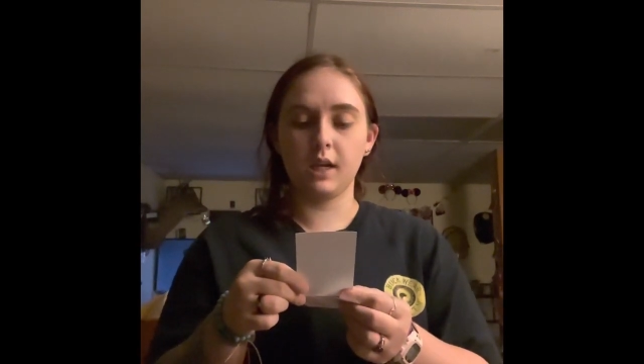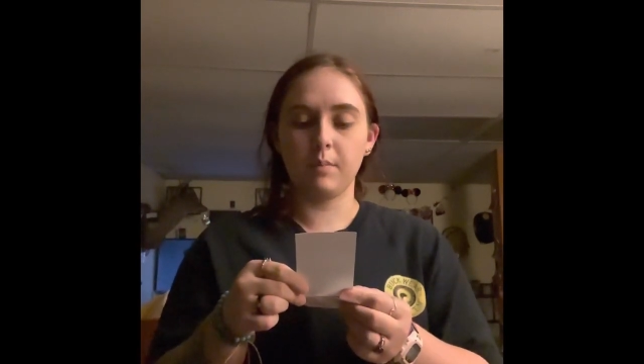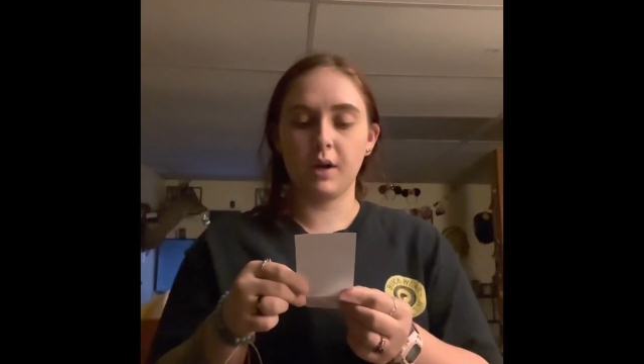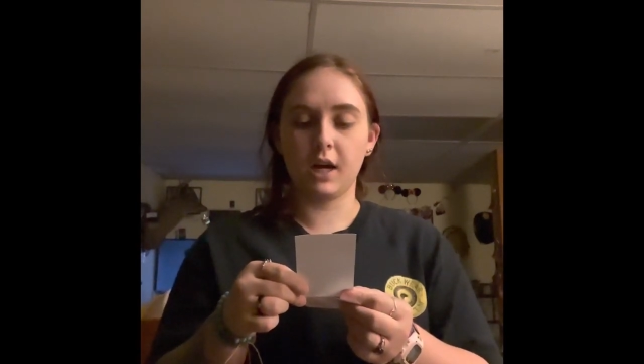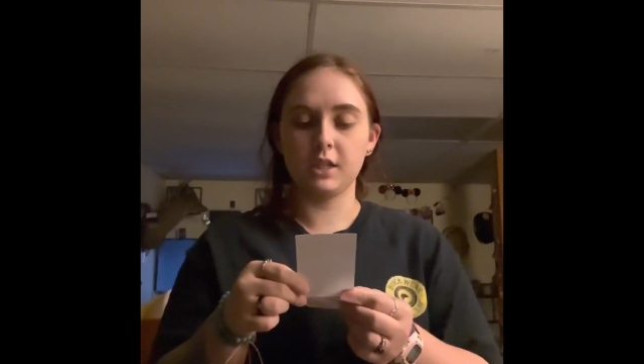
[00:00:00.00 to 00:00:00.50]

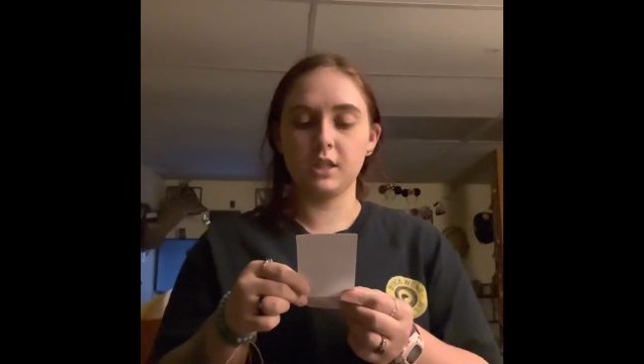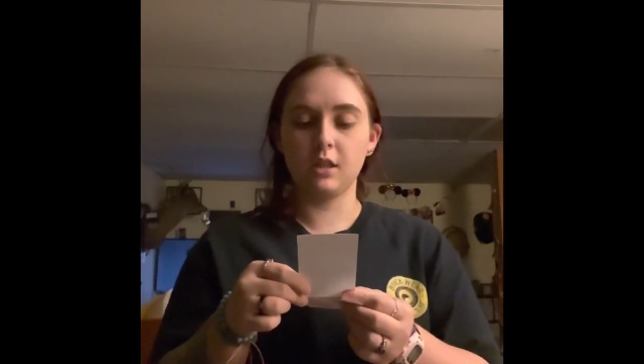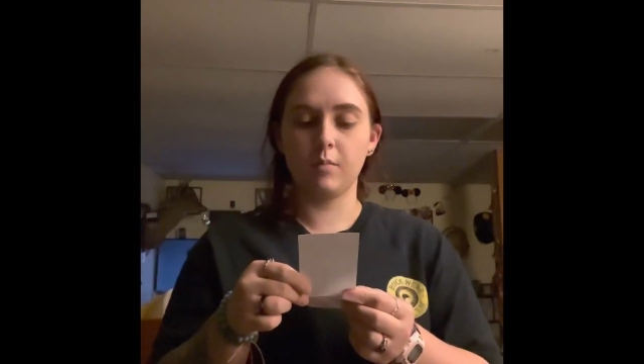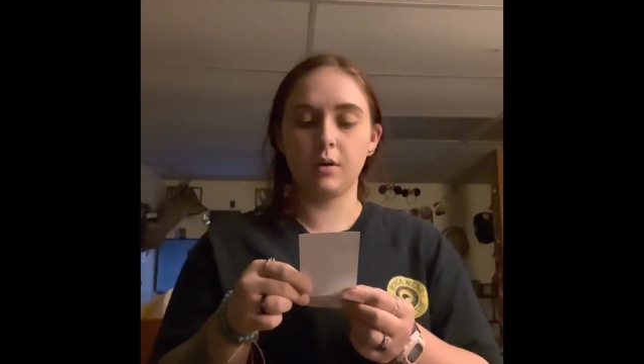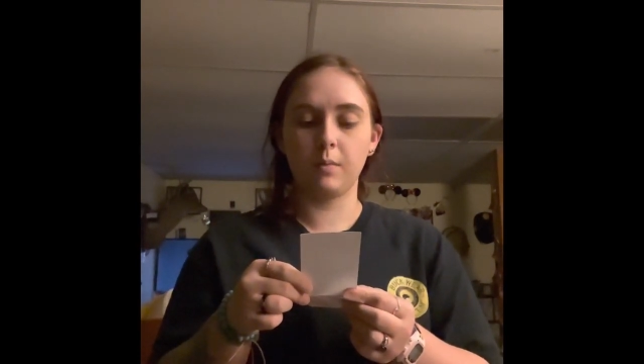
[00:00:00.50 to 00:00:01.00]
compassion,
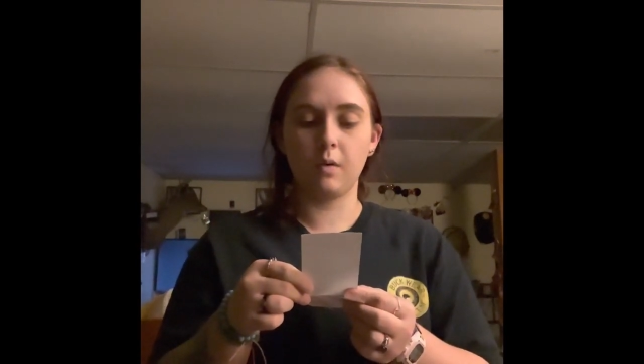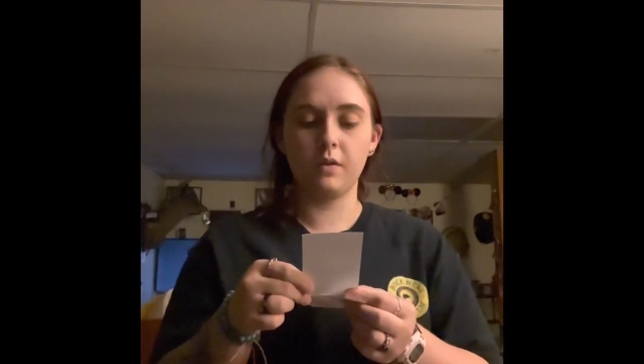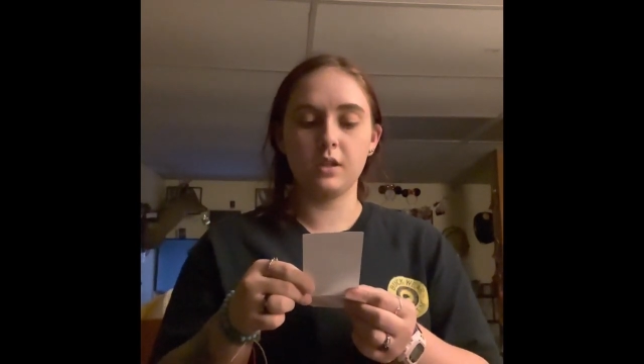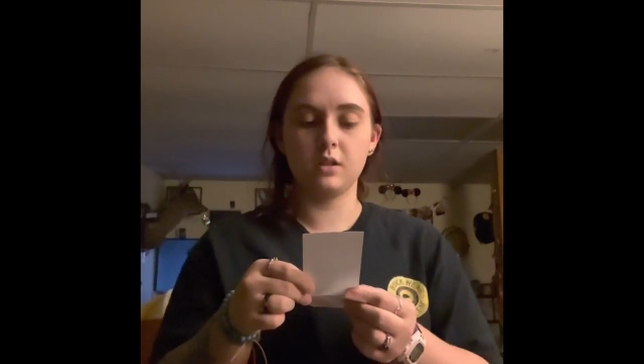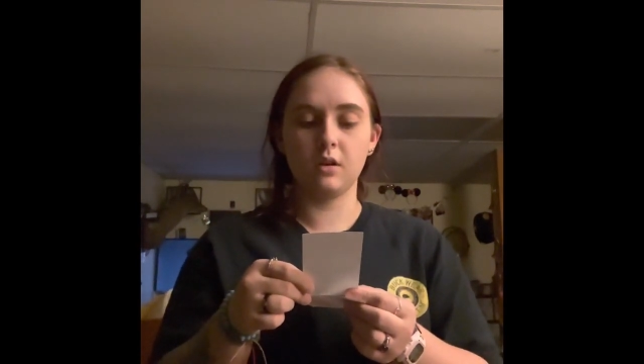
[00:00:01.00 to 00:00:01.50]
the purple of
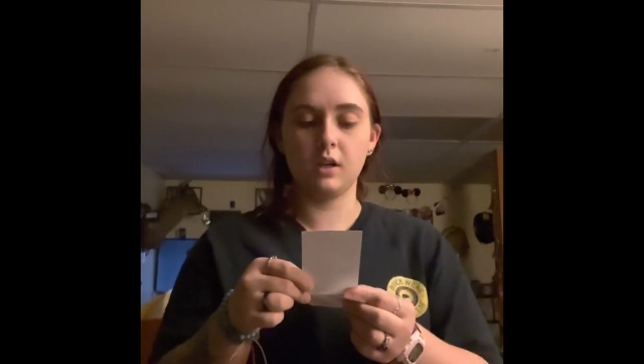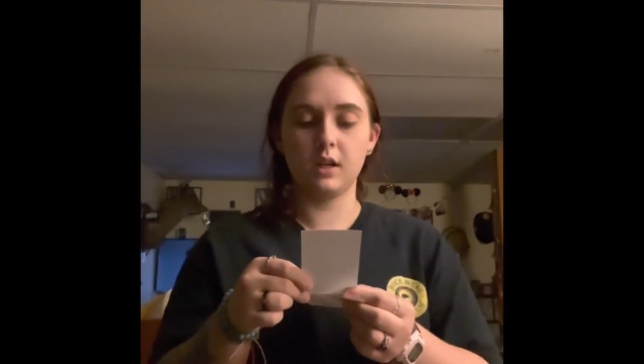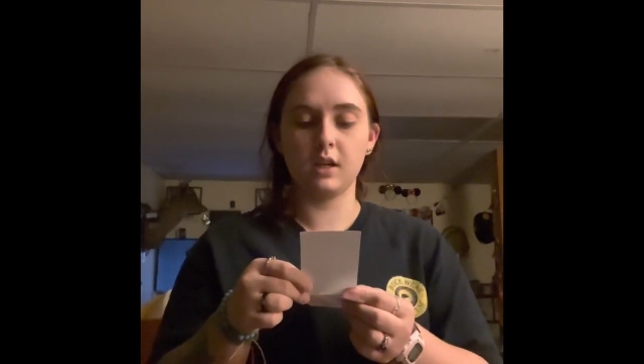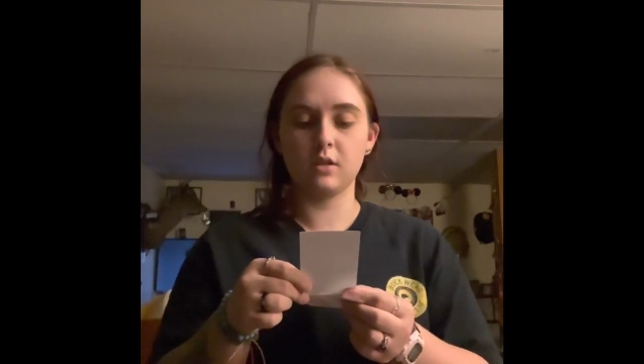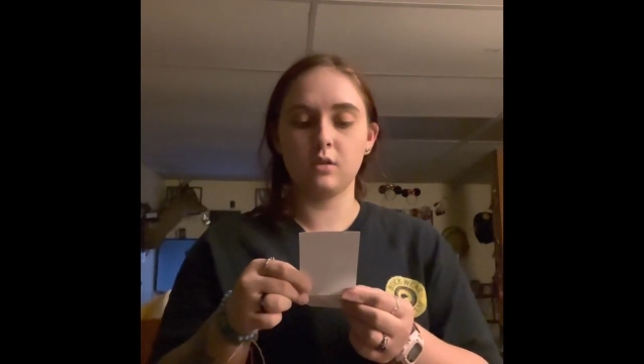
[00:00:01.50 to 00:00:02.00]
the stone
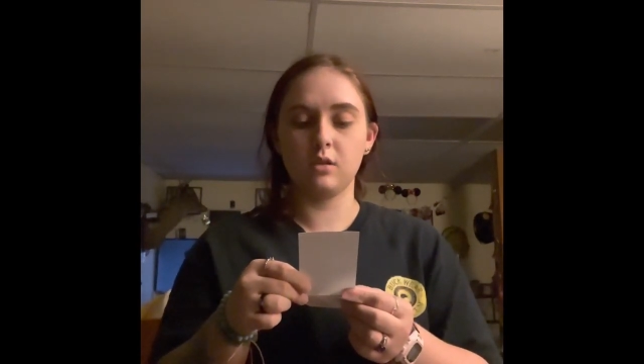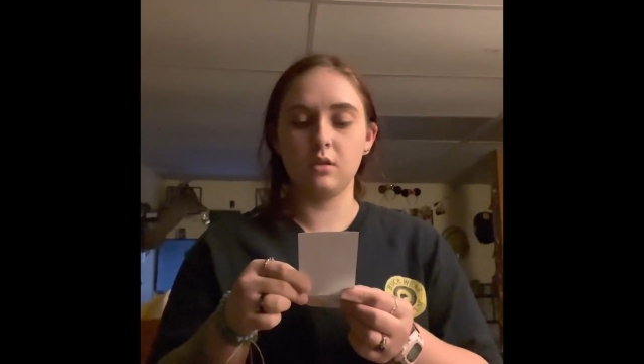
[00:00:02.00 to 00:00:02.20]
connects